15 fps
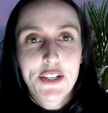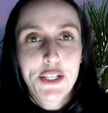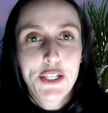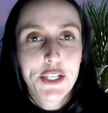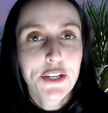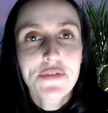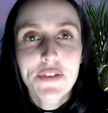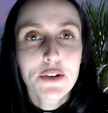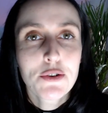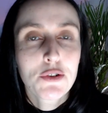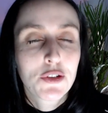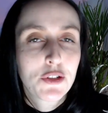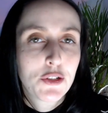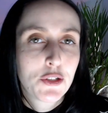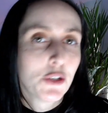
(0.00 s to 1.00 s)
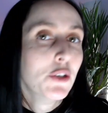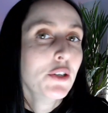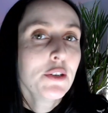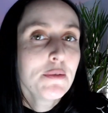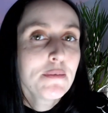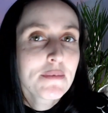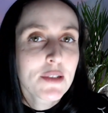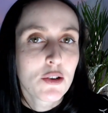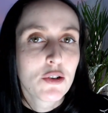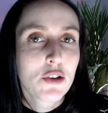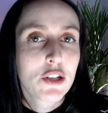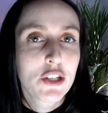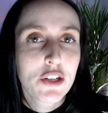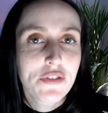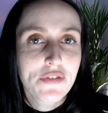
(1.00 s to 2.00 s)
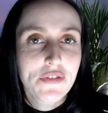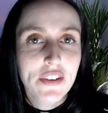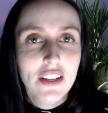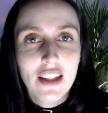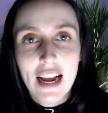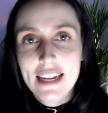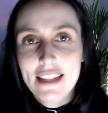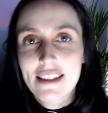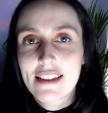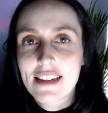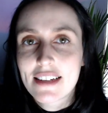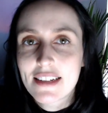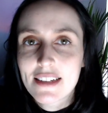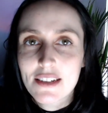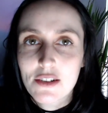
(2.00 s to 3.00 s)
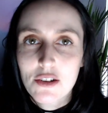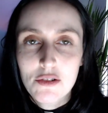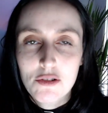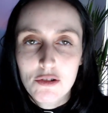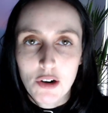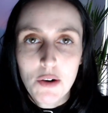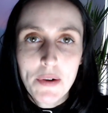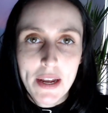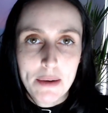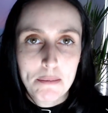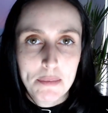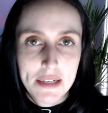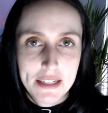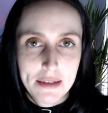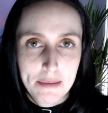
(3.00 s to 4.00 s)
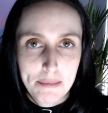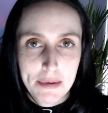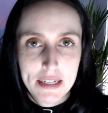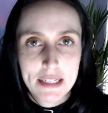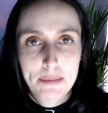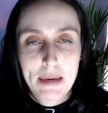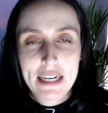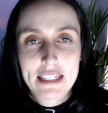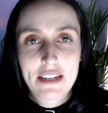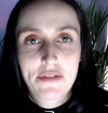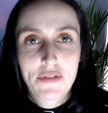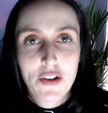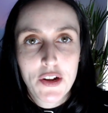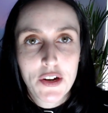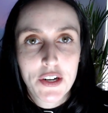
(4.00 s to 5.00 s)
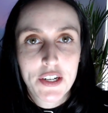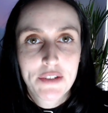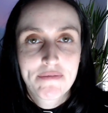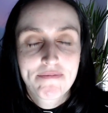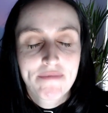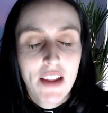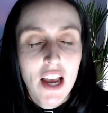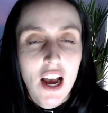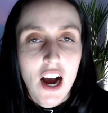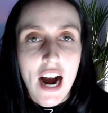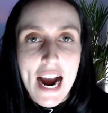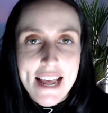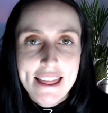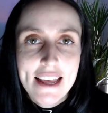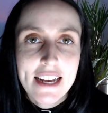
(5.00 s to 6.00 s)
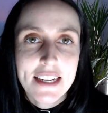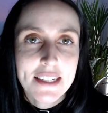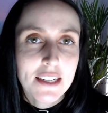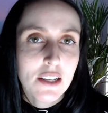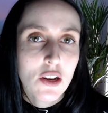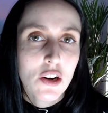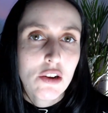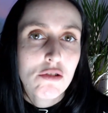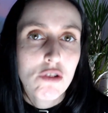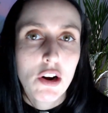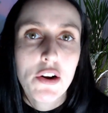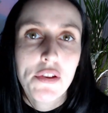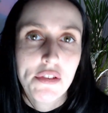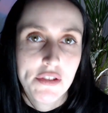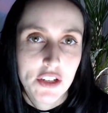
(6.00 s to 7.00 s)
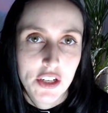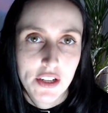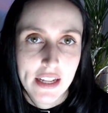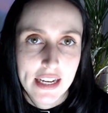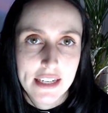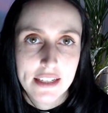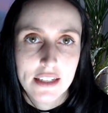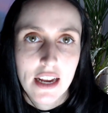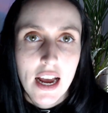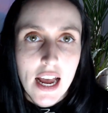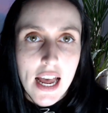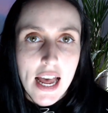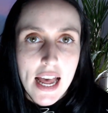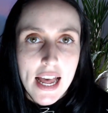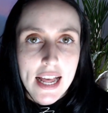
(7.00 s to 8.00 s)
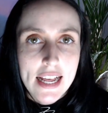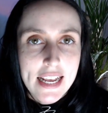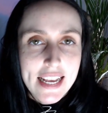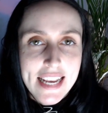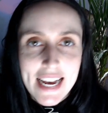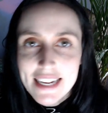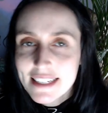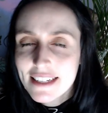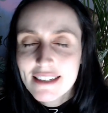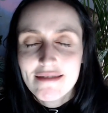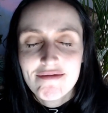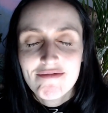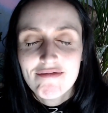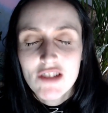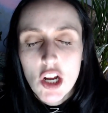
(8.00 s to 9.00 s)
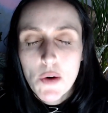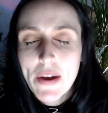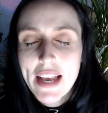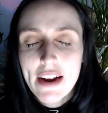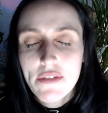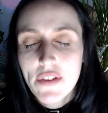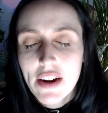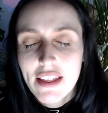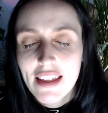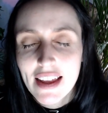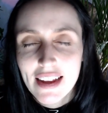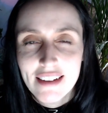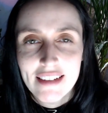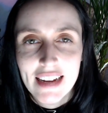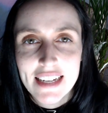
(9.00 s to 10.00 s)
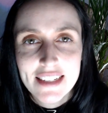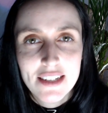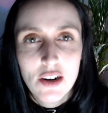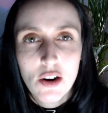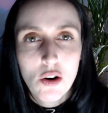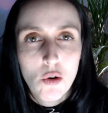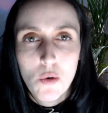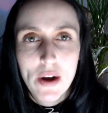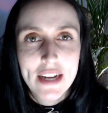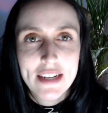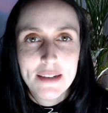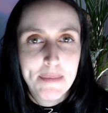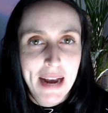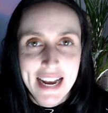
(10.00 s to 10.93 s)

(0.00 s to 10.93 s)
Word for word: do you feel doomed or do you feel like this is a good growing perspective for you? I think it's a lot of growth to this. Yes, knowing everything is not always the